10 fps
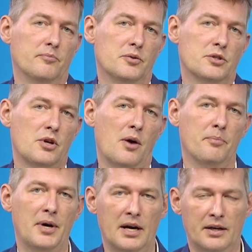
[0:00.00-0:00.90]

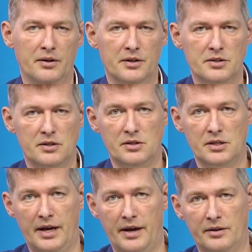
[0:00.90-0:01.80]
Some partners
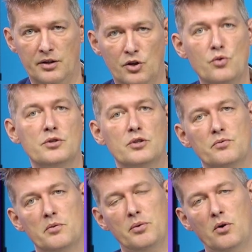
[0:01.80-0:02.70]
share the
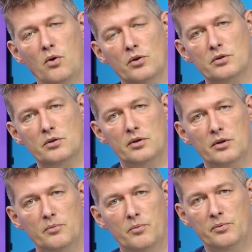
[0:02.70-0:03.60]
usage report
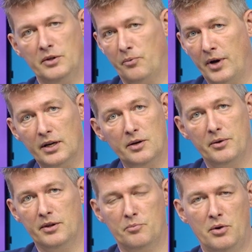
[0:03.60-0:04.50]
directly
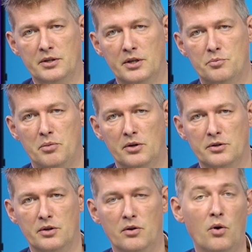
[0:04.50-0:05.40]
with the project
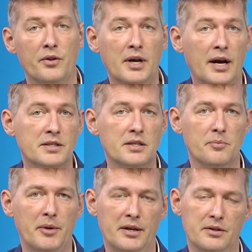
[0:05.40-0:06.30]
sponsor or the IT
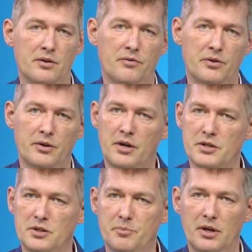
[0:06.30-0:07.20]
manager for the
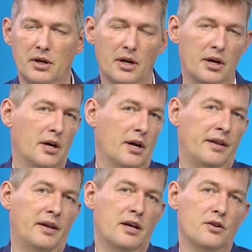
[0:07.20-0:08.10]
customer,
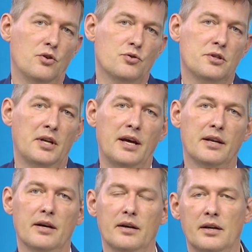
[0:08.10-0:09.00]
and they can use data